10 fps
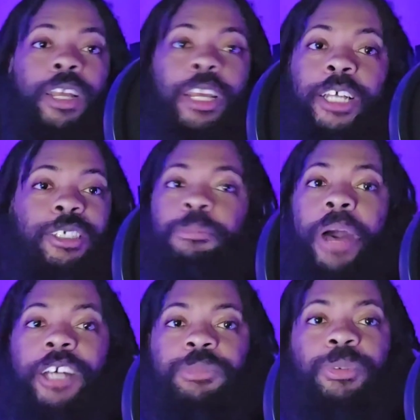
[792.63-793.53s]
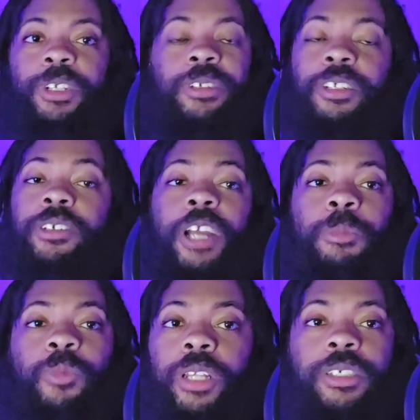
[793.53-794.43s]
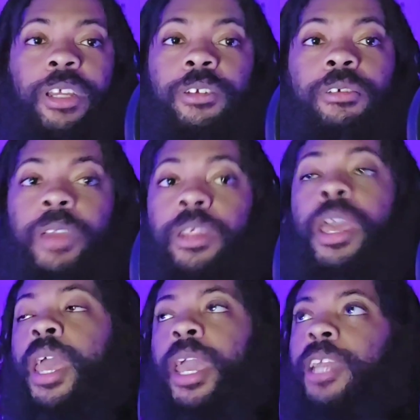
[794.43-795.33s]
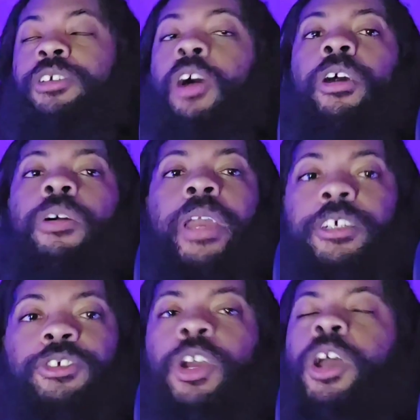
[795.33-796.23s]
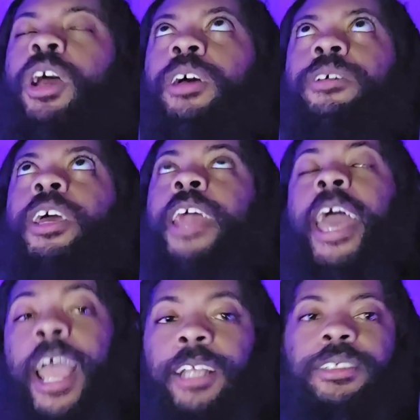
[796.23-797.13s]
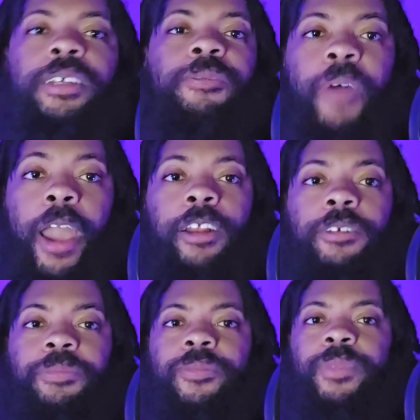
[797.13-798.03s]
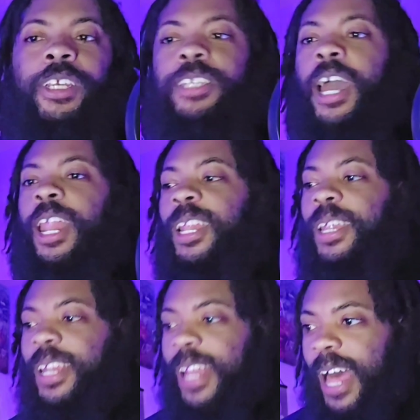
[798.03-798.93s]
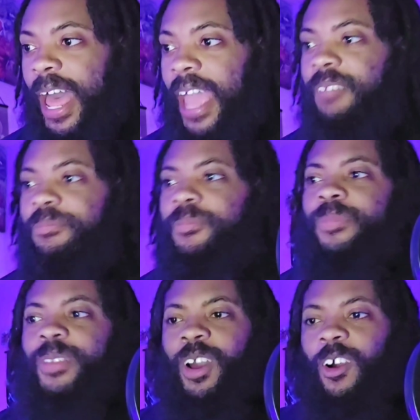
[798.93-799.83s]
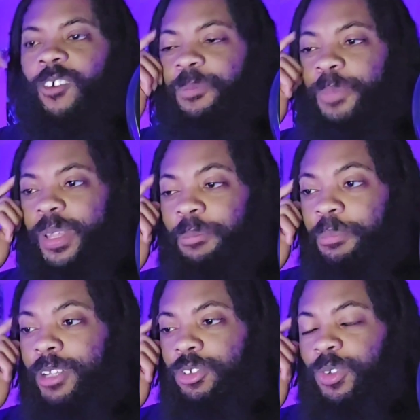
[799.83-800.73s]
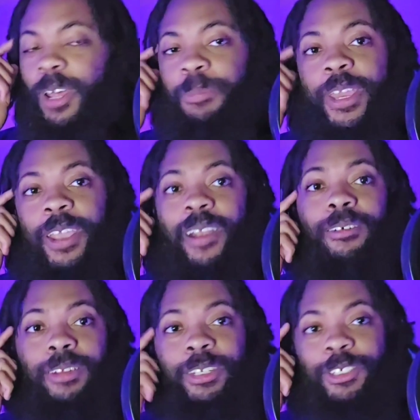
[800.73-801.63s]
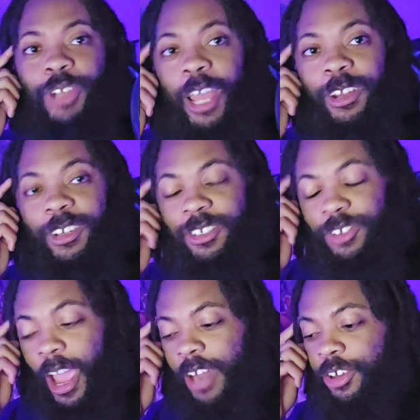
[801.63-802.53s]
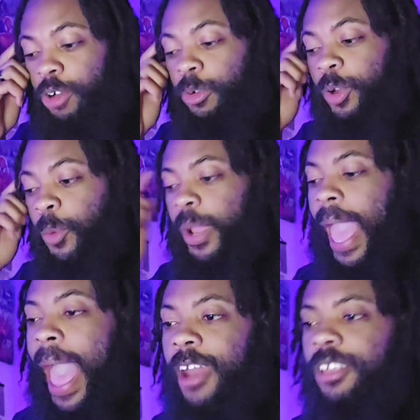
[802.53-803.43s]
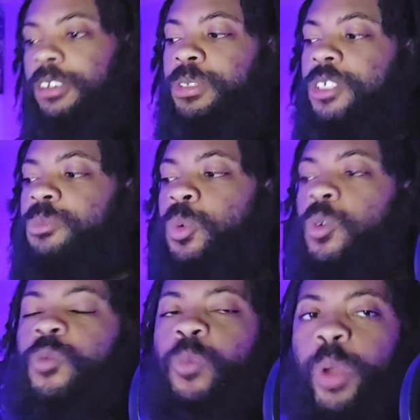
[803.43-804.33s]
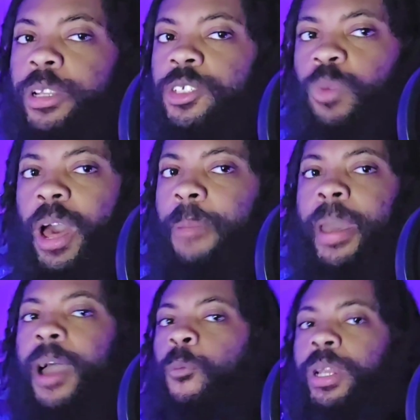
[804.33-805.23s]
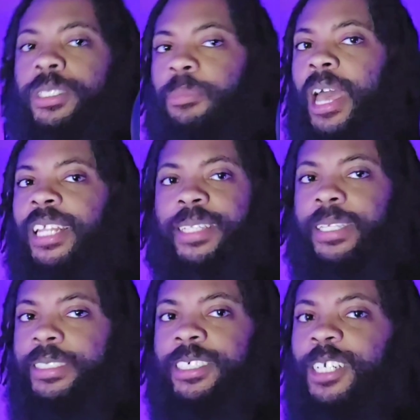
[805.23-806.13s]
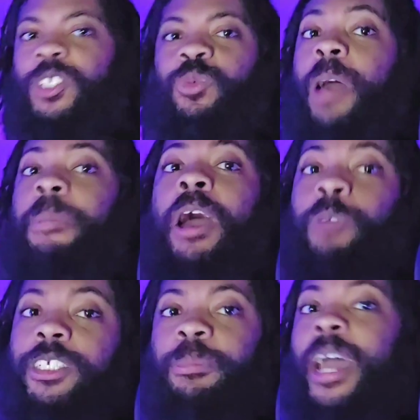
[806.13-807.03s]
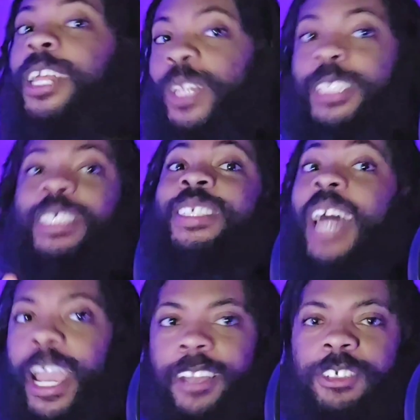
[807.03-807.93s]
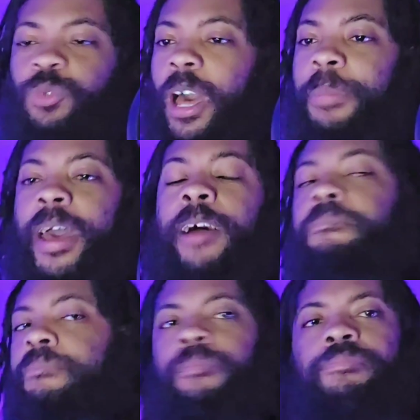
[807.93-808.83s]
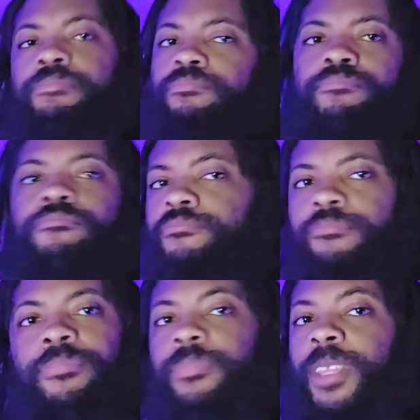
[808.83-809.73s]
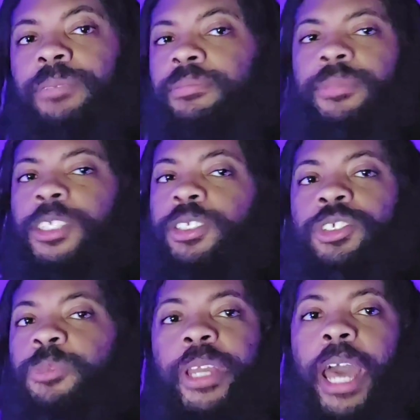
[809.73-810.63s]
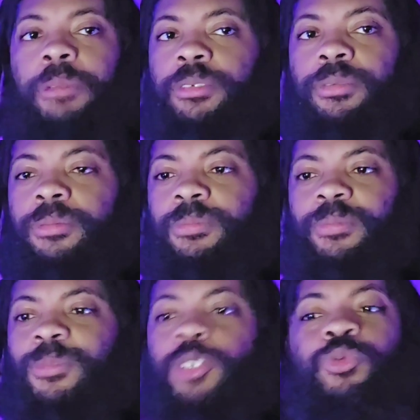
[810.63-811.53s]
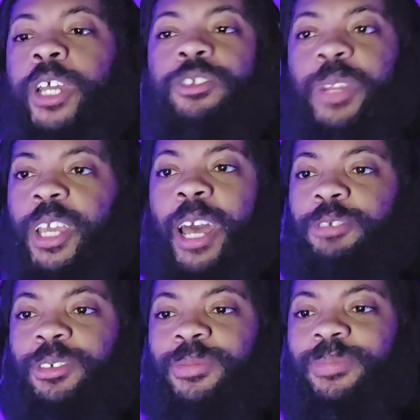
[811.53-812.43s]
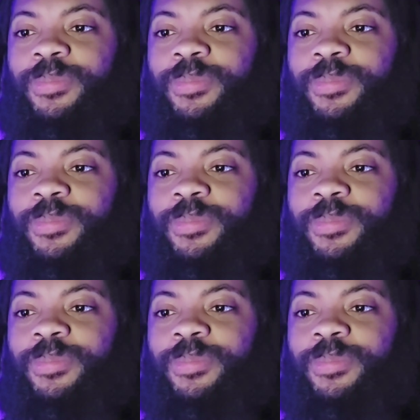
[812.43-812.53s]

It's impossible to determine what he's going to do. And Toto is an excellent fighter. He's got a lot of mental up here. Knowing how to use his move, when to swap out, when somebody thinks he's going to swap out, when somebody thinks he's not going to swap out. There's just too many options. There's way too many options.